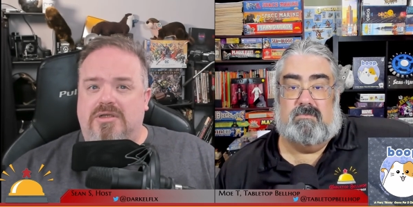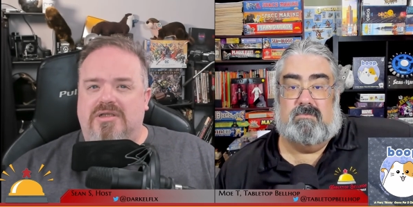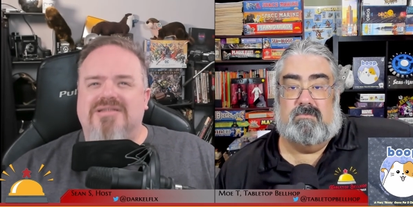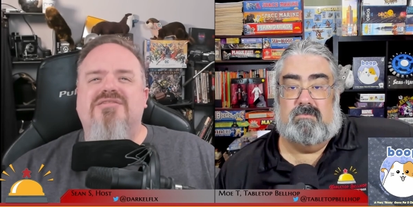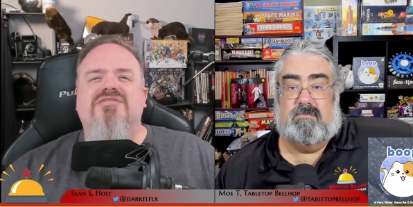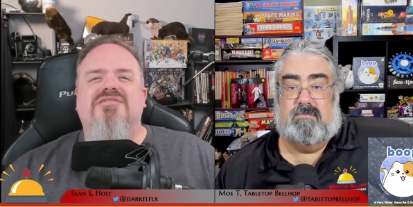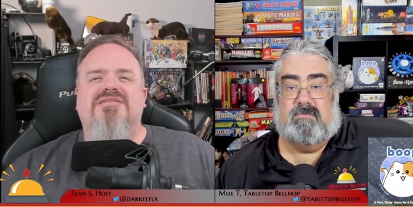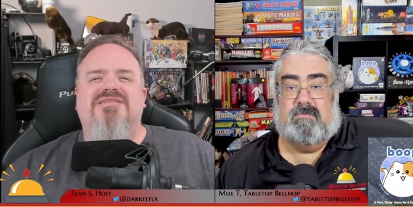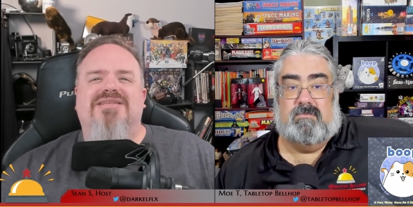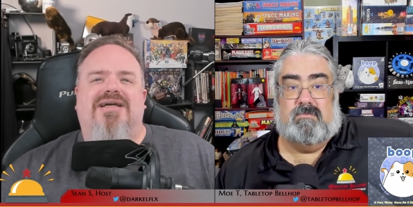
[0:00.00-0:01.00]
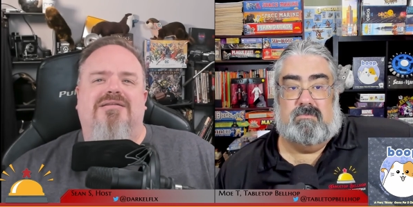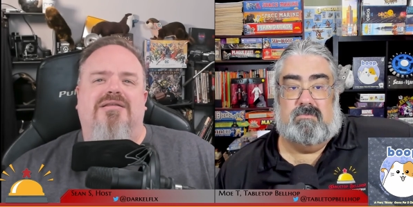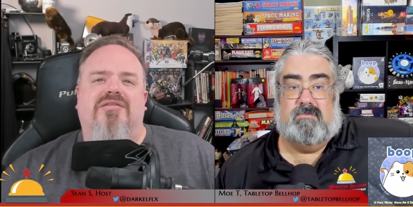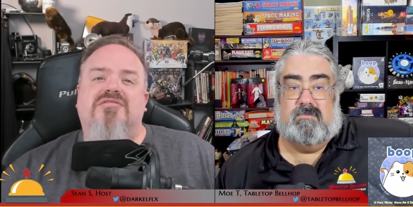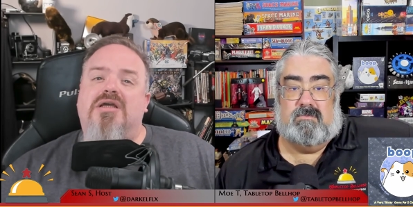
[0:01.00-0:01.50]
Speaker 1: This is
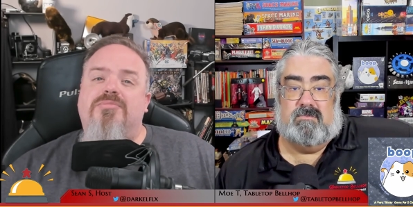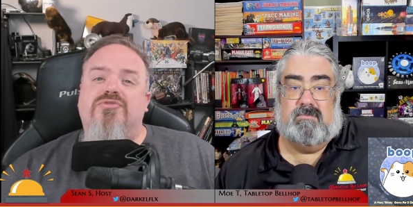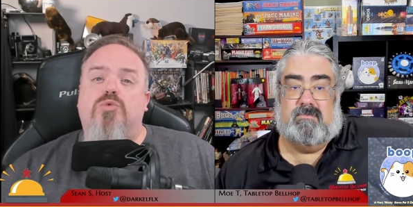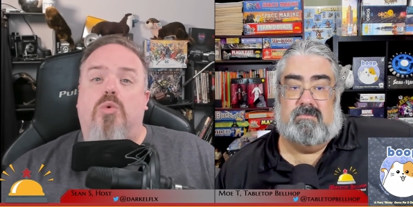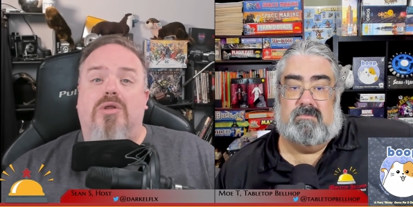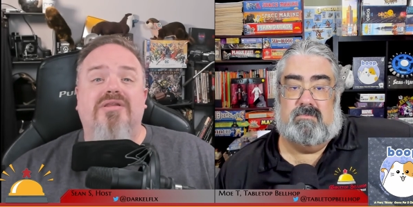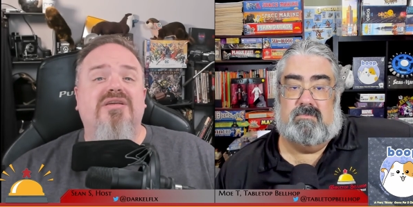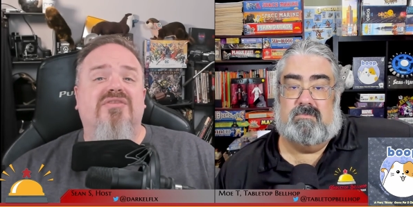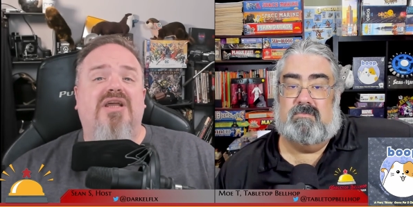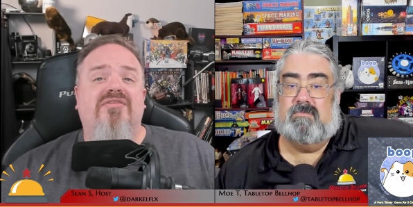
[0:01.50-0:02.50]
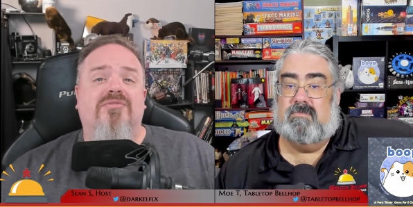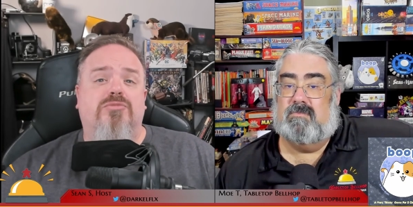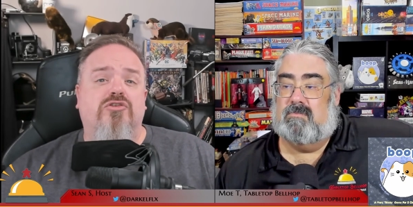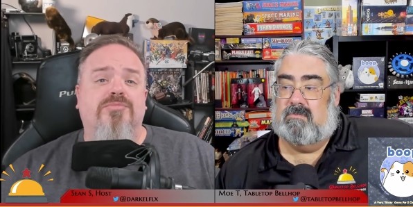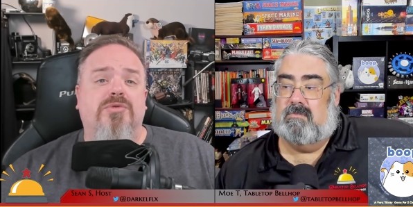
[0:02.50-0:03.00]
exactly the type of quality of life
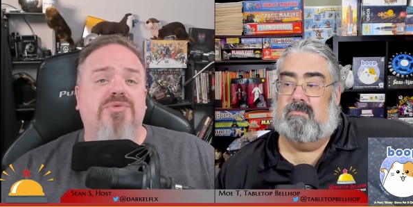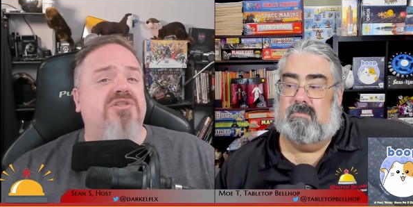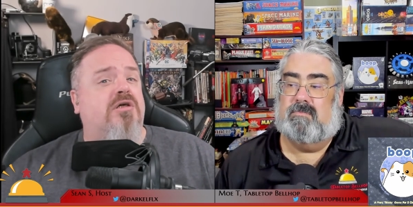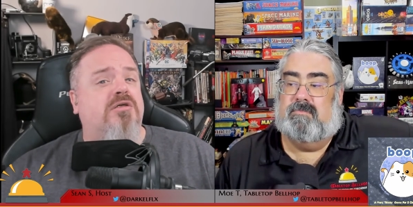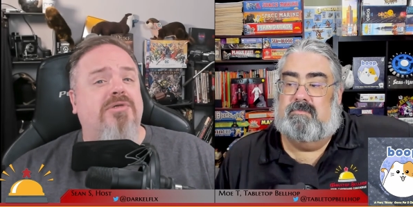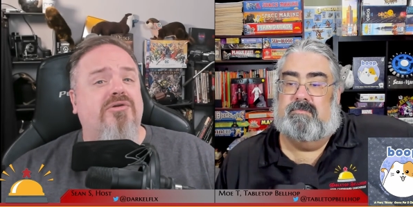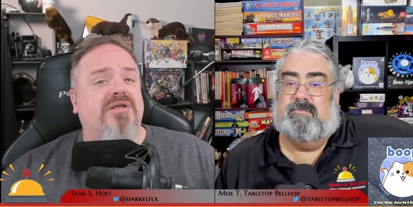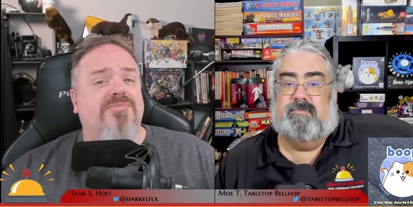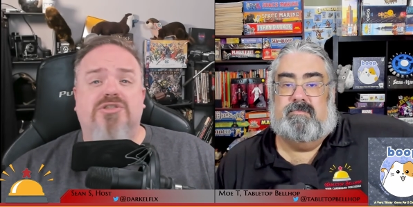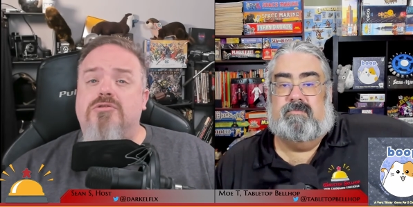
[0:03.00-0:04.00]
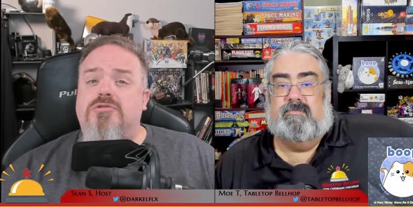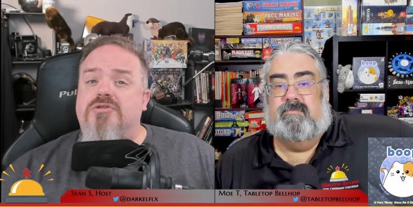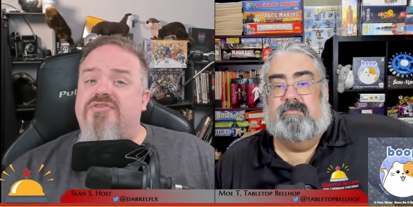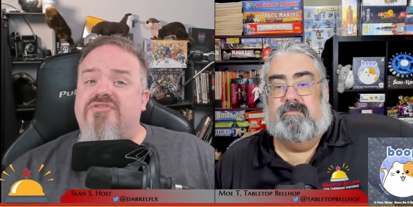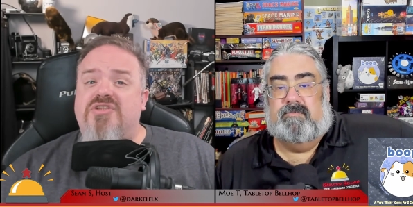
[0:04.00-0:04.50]
improvement we talk about in episode
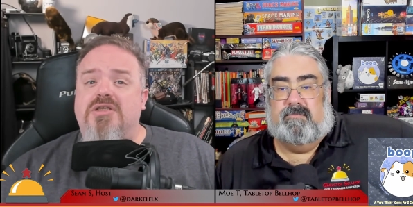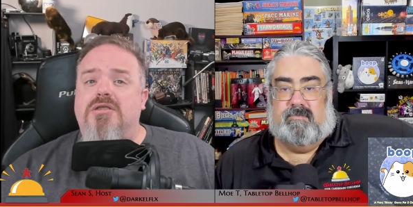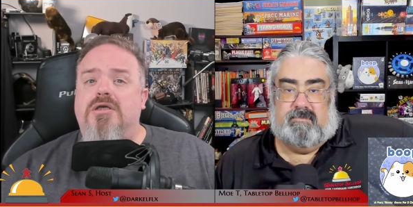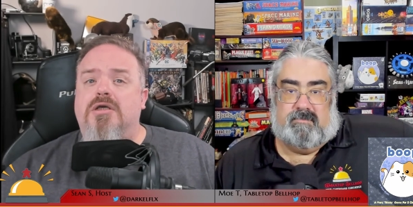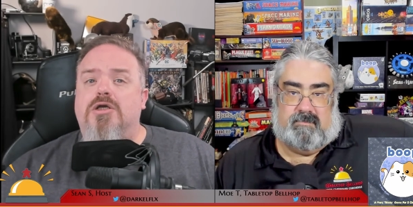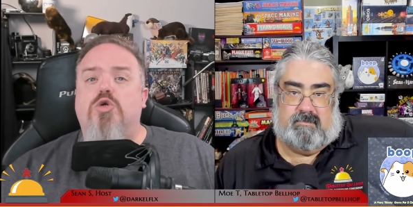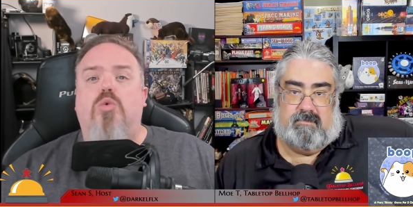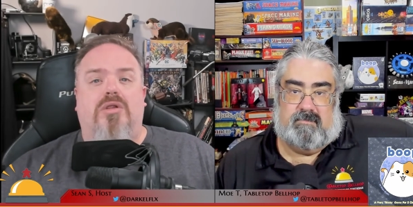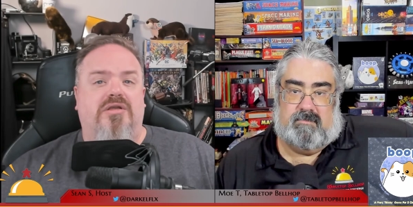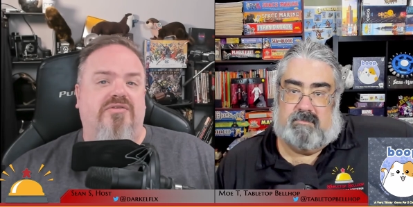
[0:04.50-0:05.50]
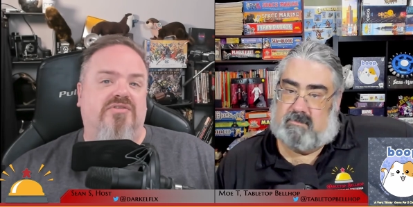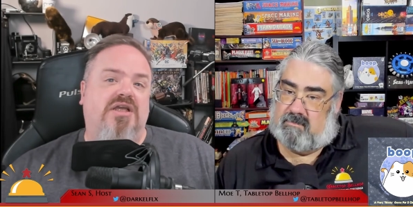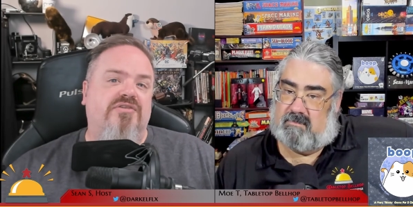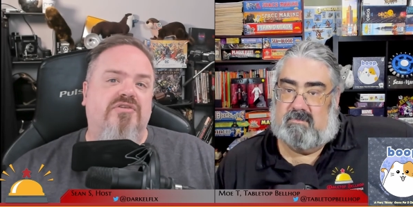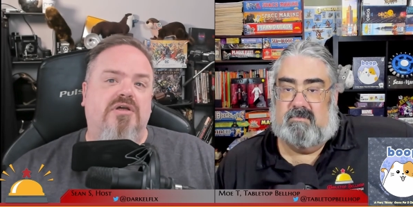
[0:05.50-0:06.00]
two fifteen, Quality of
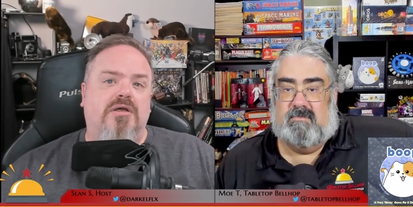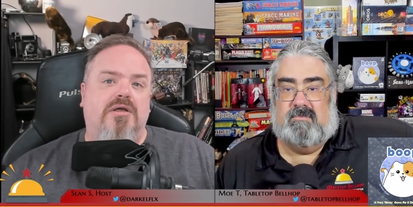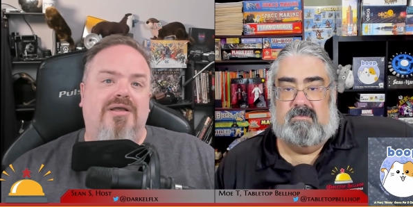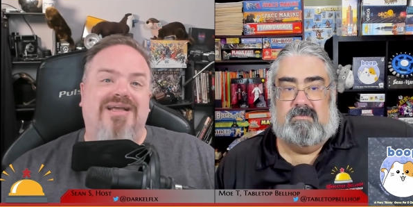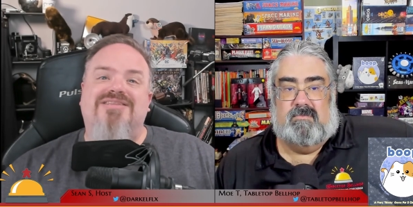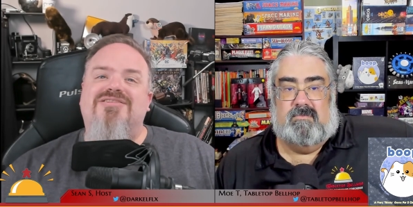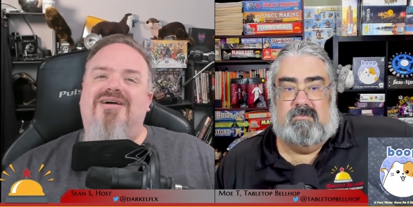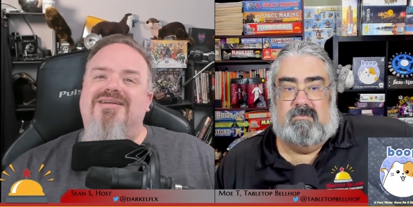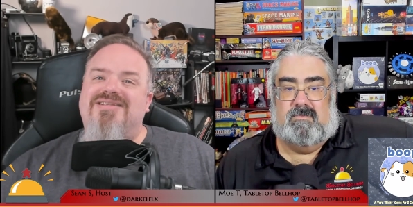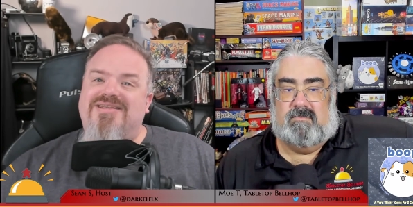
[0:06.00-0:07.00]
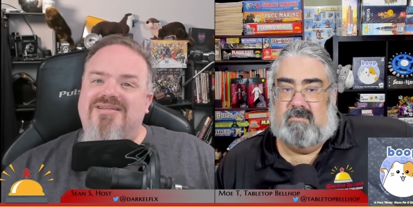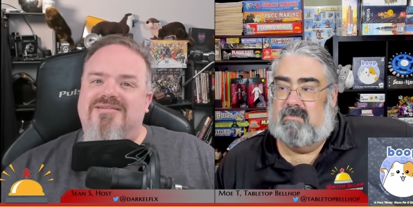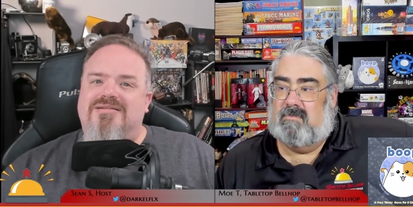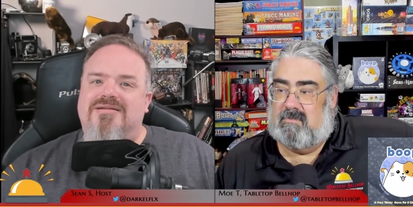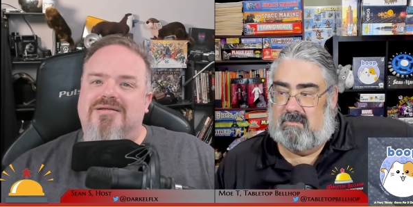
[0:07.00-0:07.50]
Life. It's not
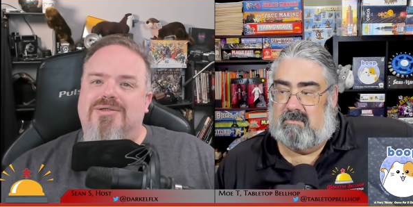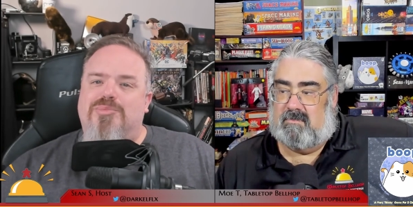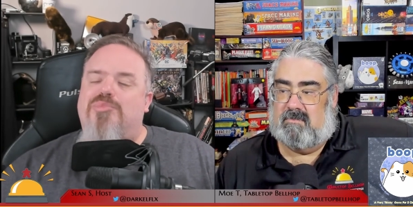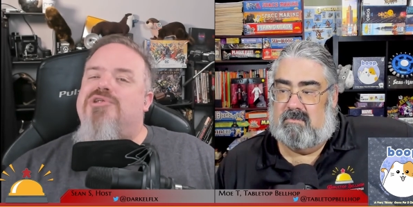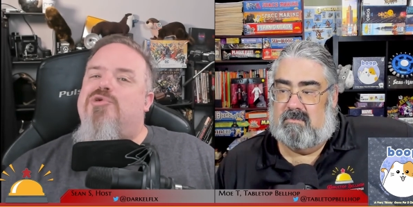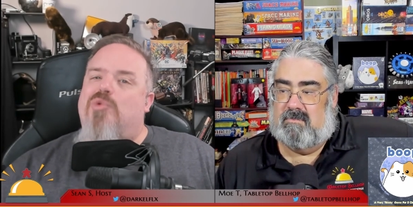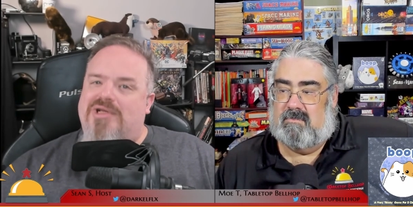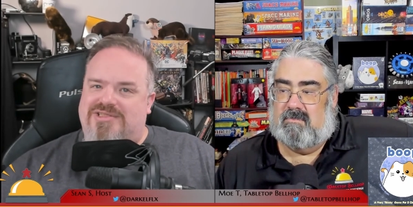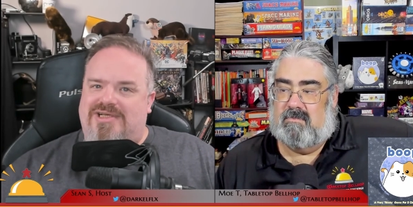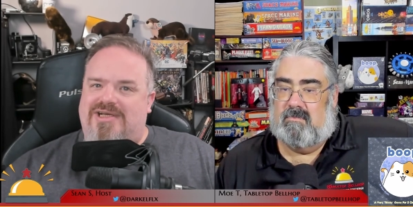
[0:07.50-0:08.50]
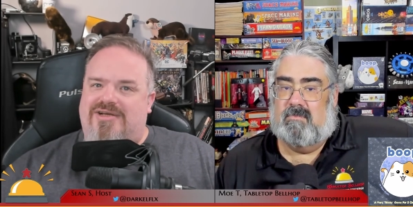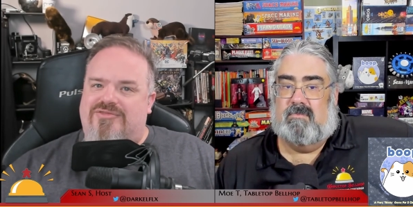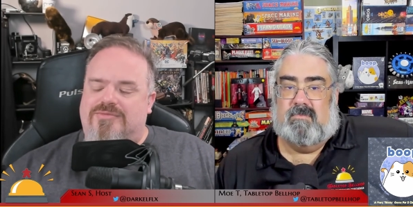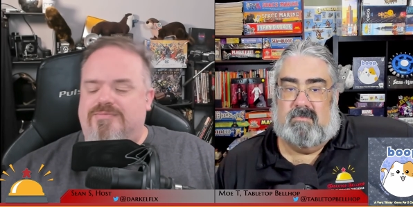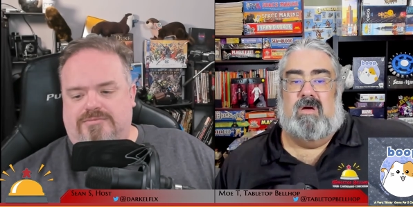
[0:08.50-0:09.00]
needed, but great to
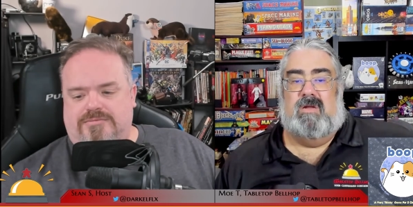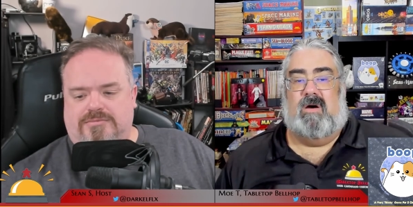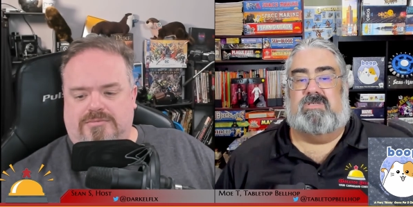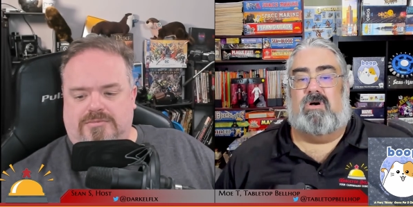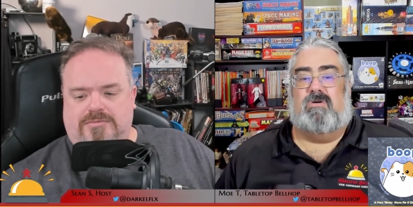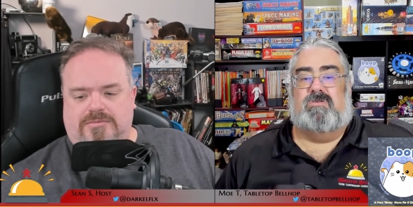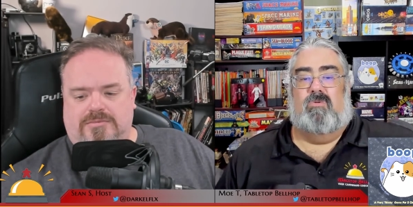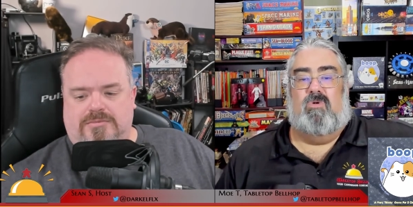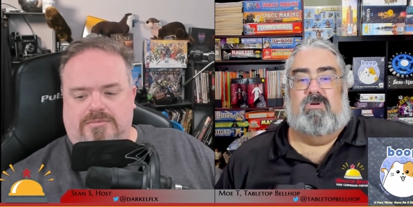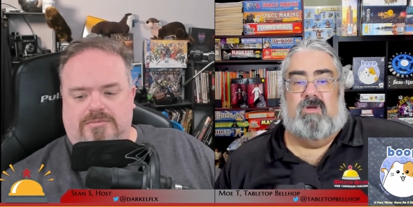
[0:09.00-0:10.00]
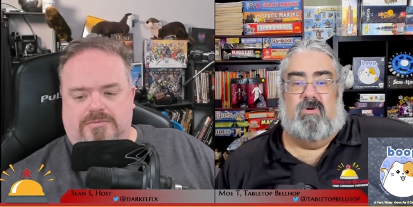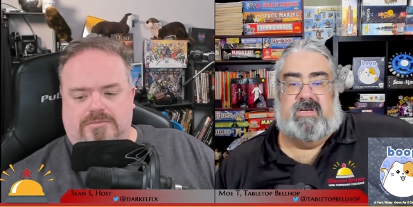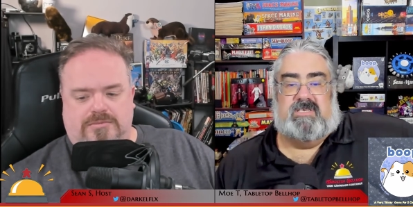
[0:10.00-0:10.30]
have.
Speaker 2: Now, it's also worth noting